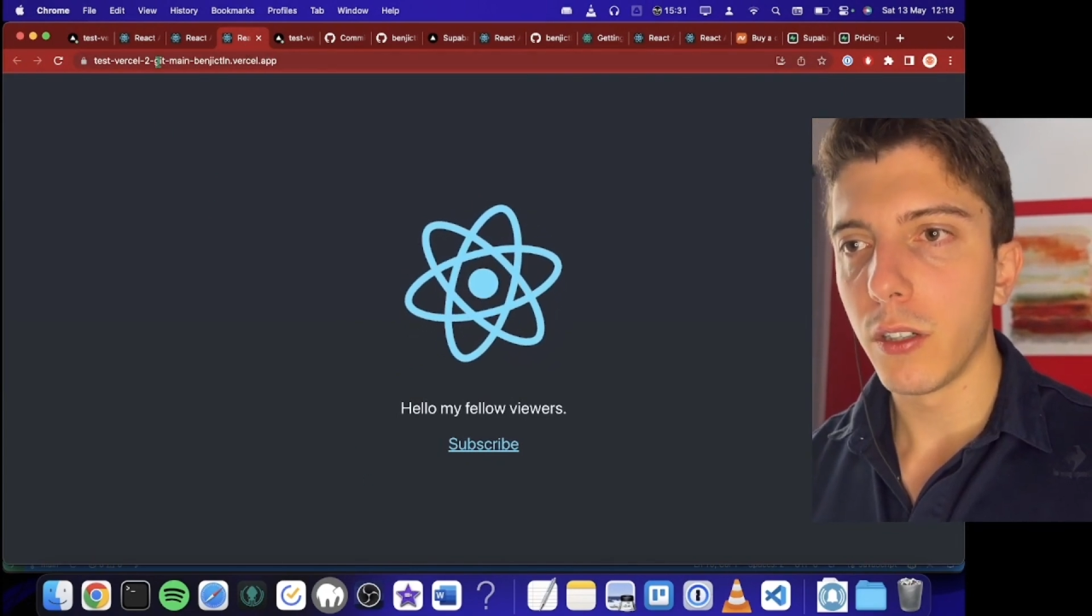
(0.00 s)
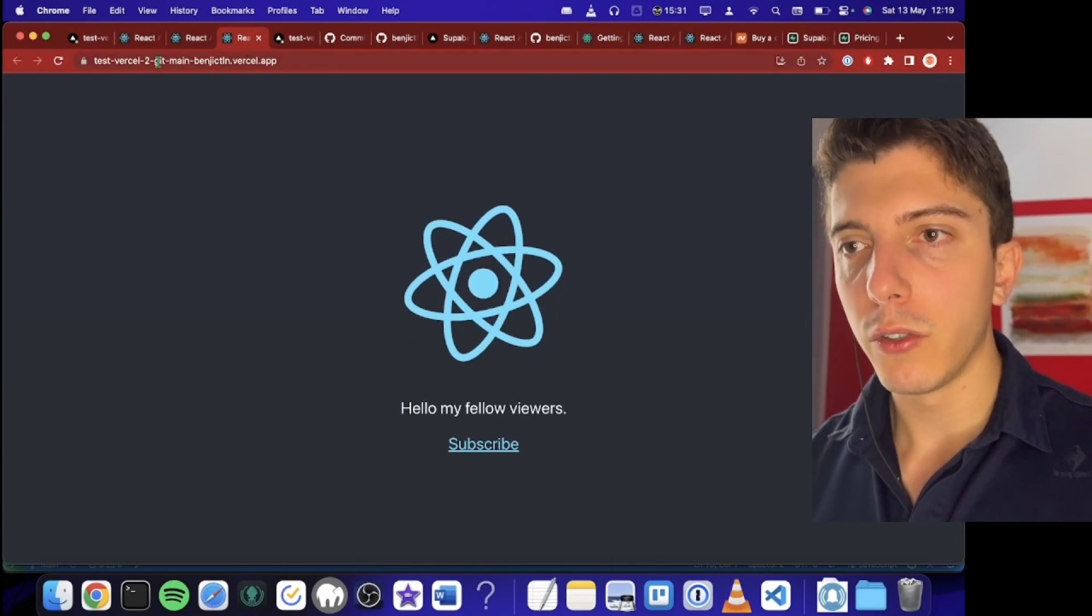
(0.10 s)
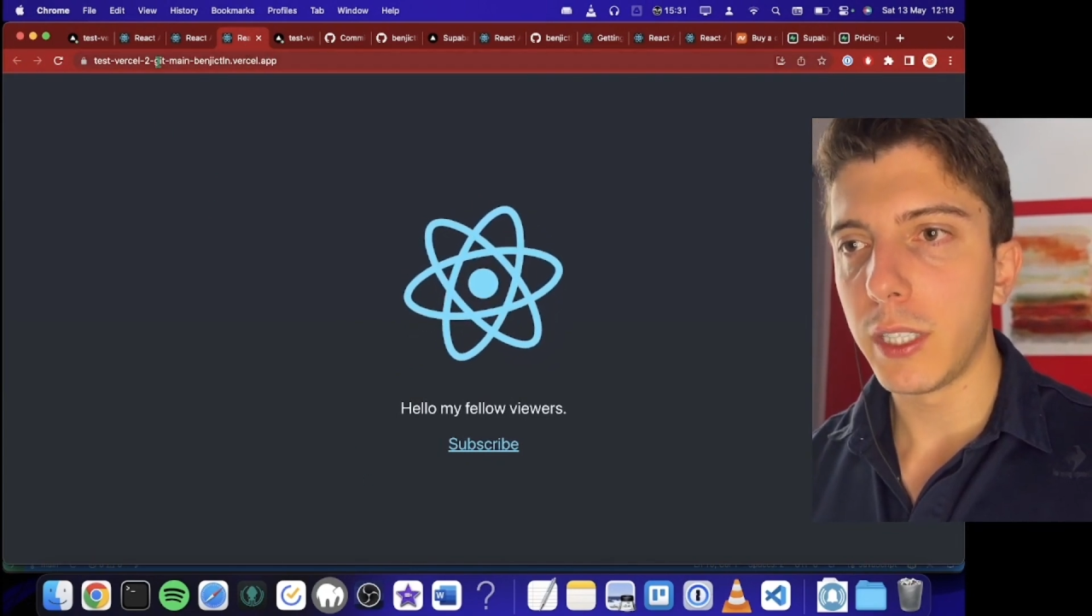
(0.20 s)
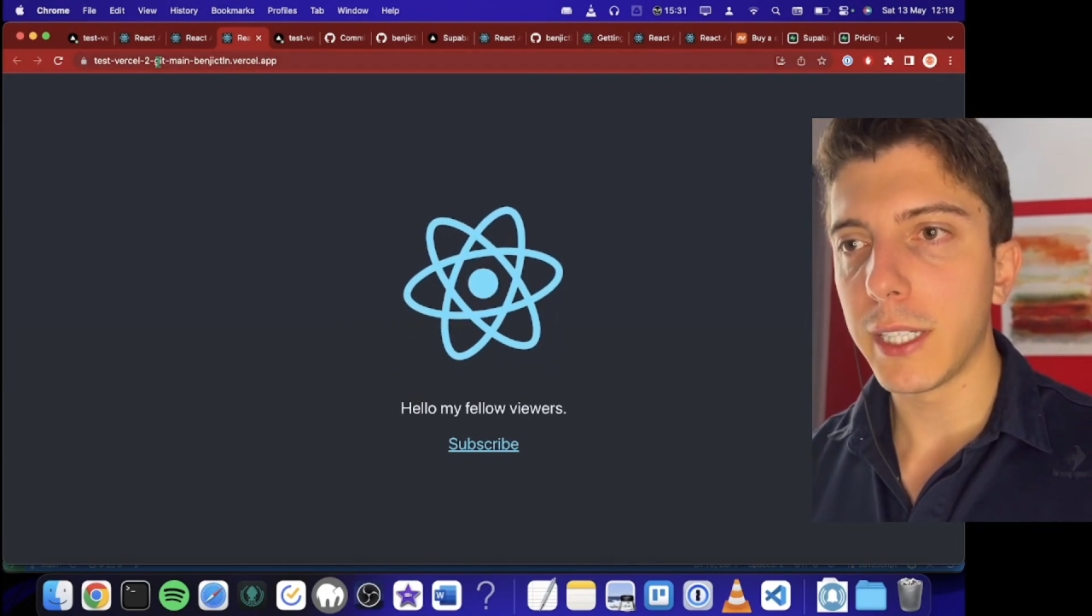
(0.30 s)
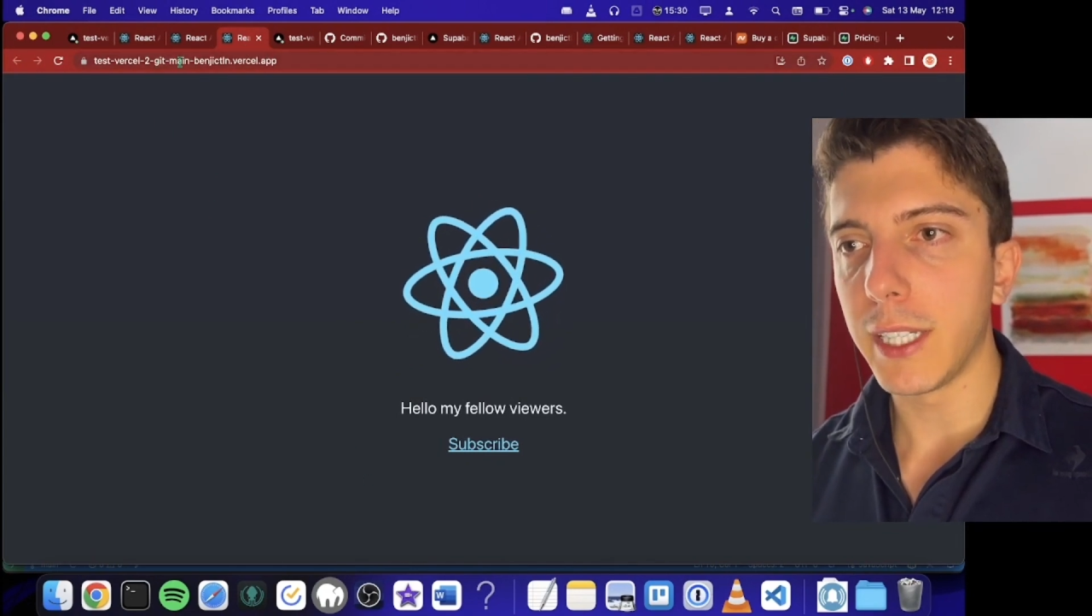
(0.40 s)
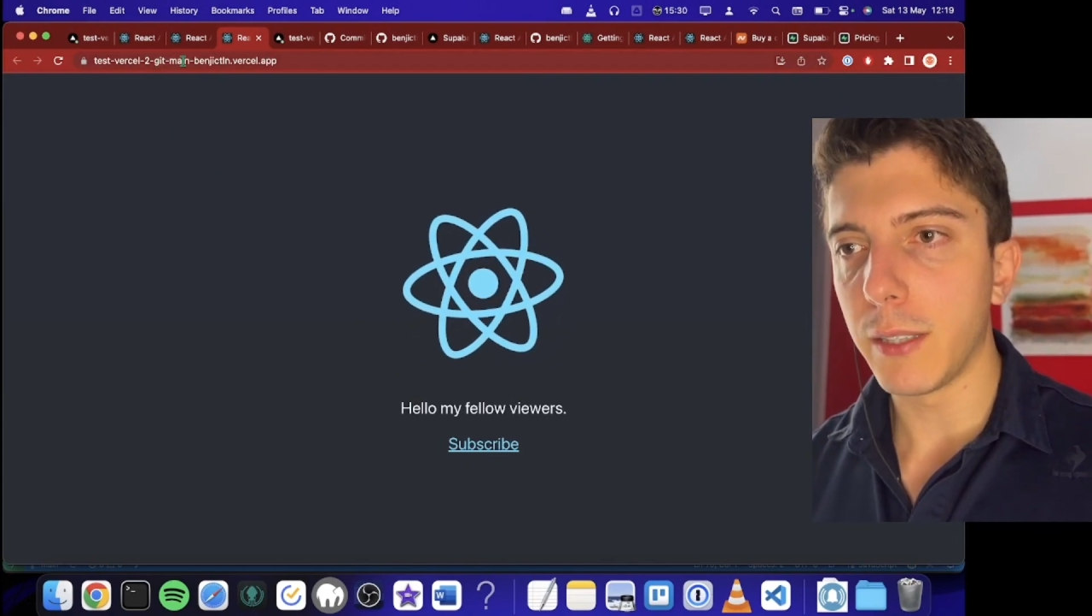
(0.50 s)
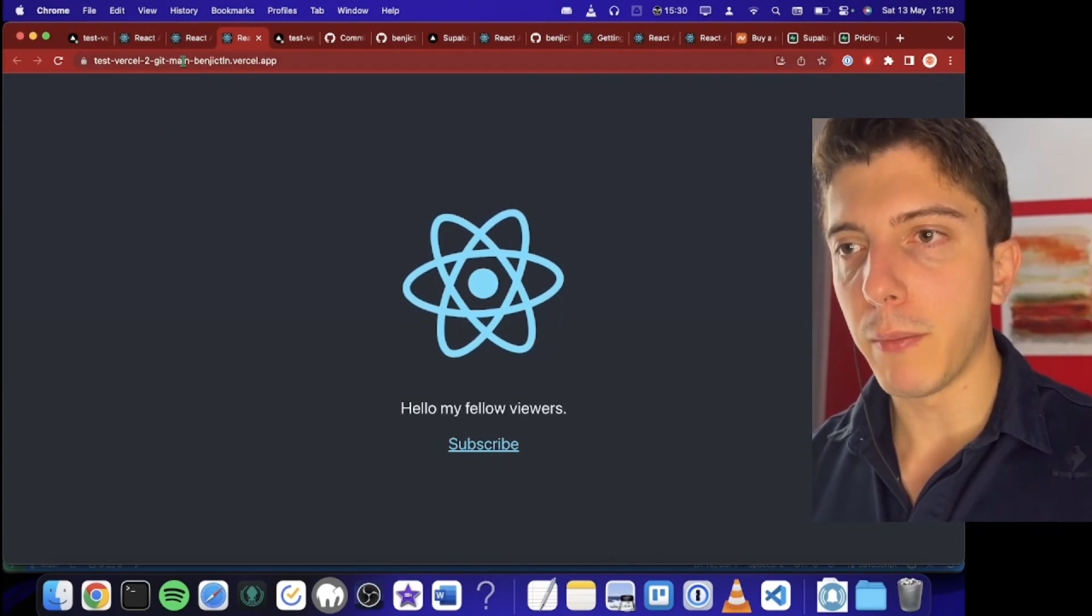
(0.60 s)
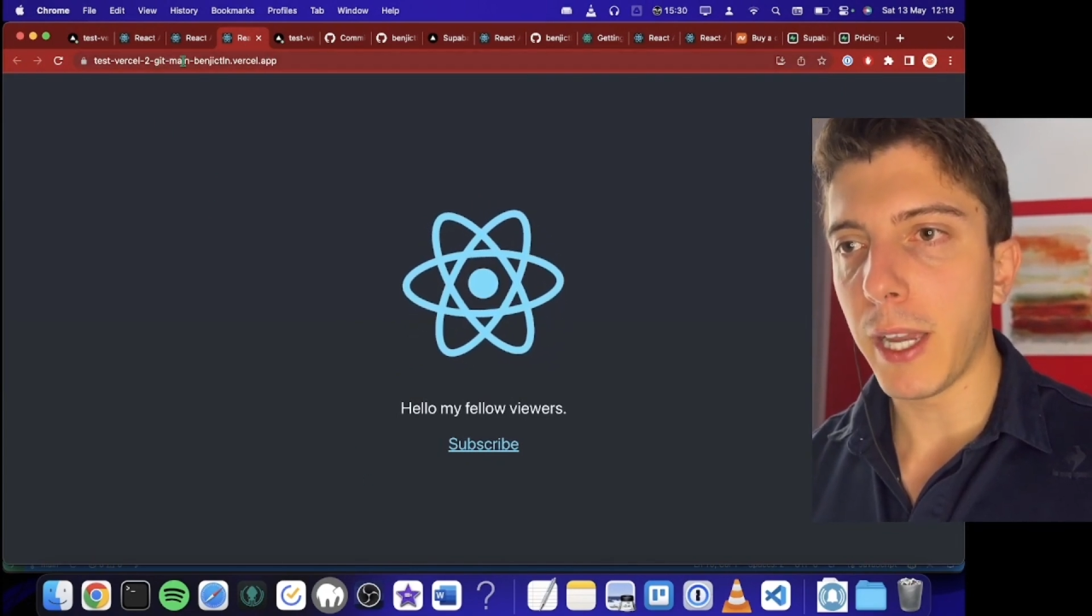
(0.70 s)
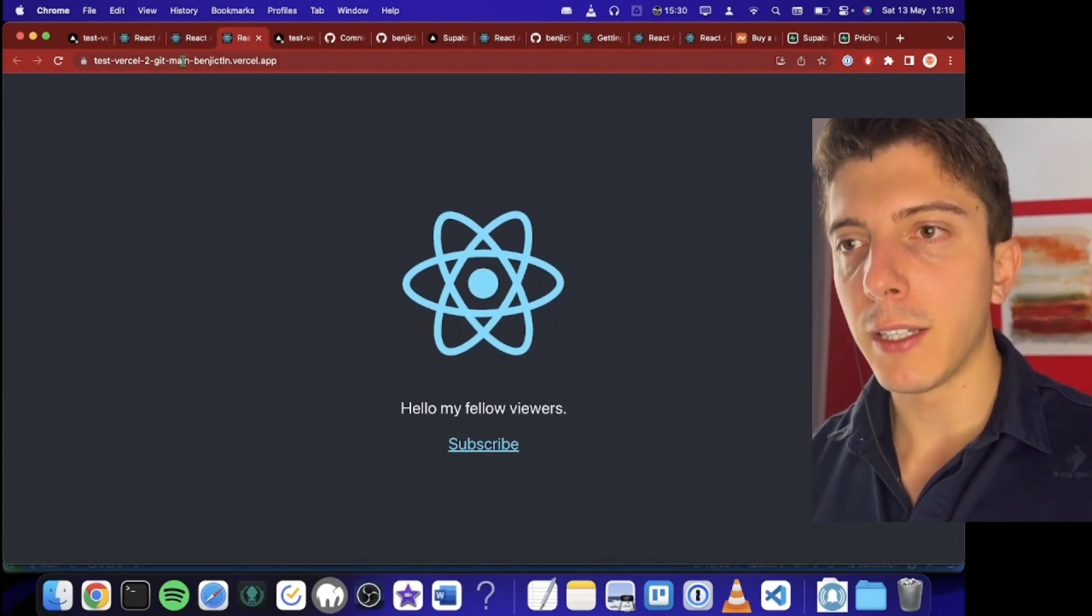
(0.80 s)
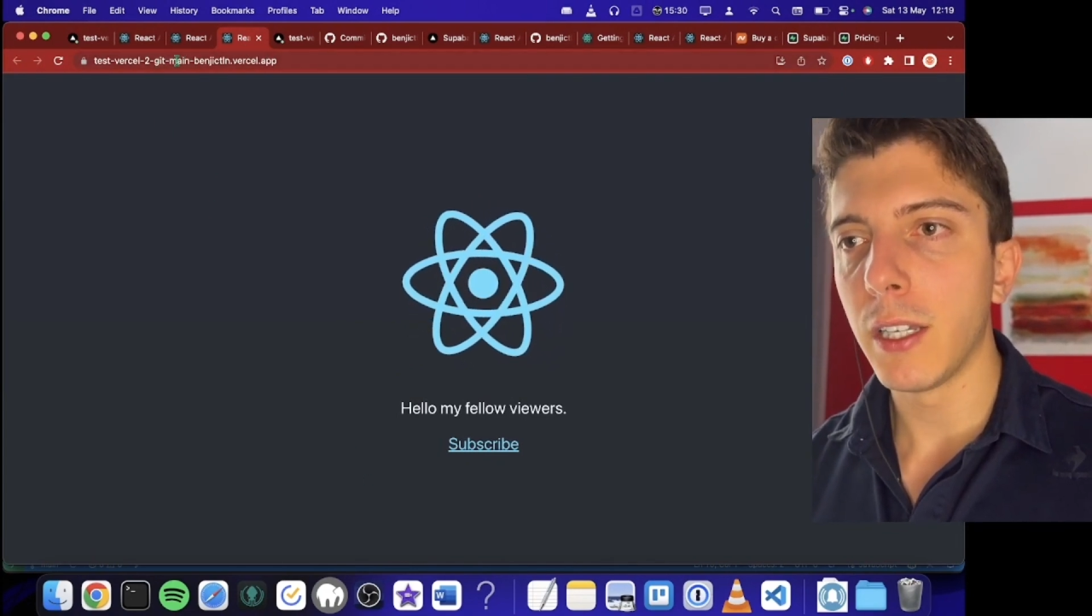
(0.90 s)
see git
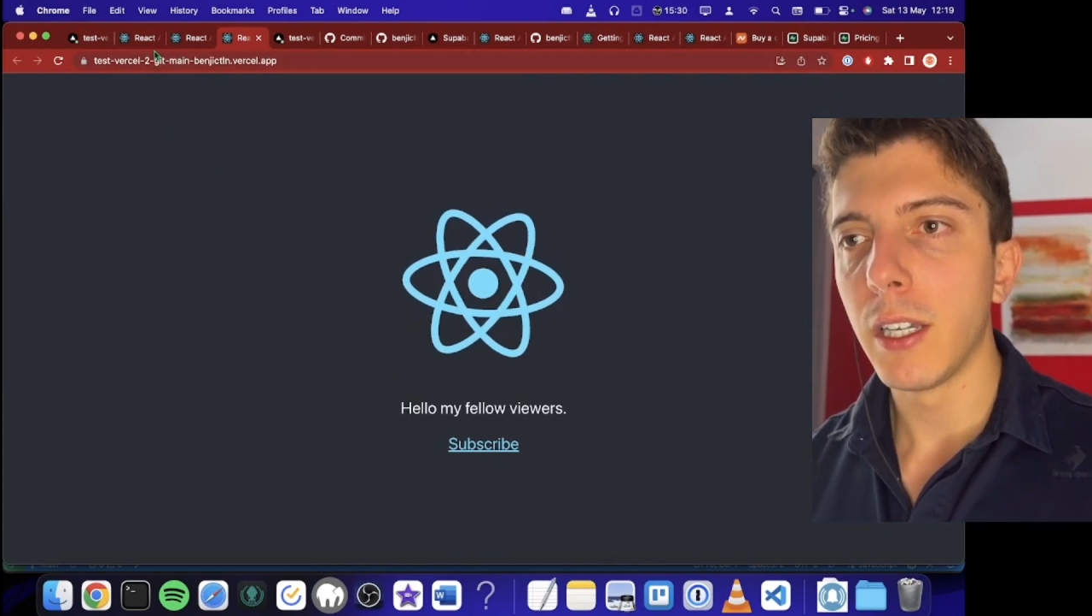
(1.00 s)
main,